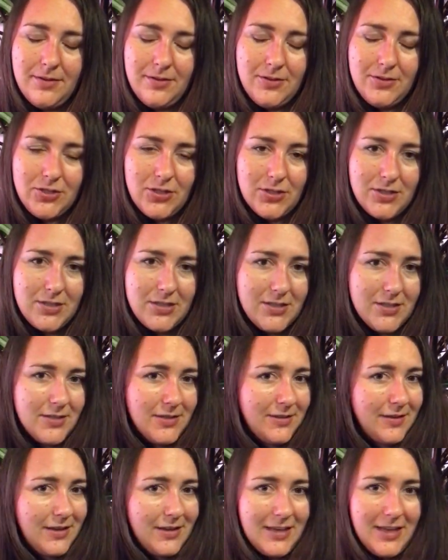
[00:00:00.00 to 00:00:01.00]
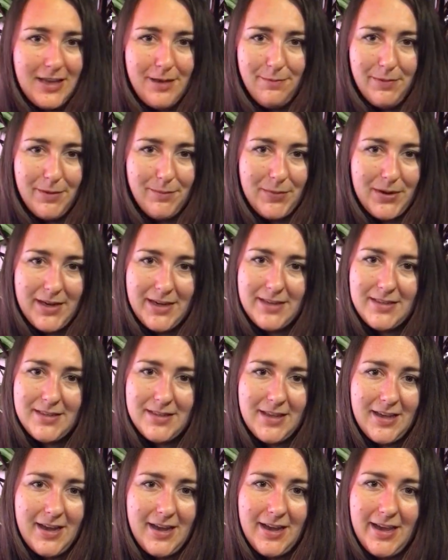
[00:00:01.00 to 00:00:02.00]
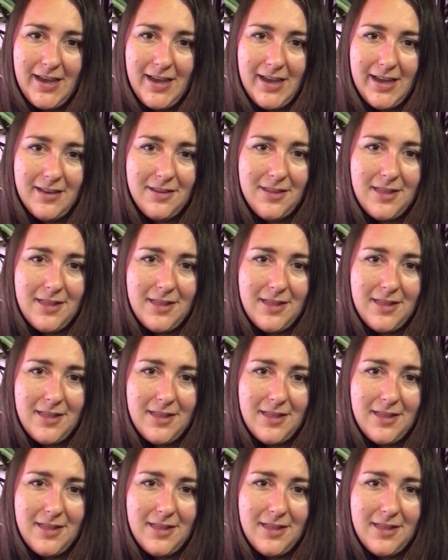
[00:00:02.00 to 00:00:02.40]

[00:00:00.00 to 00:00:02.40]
just keep in mind that I had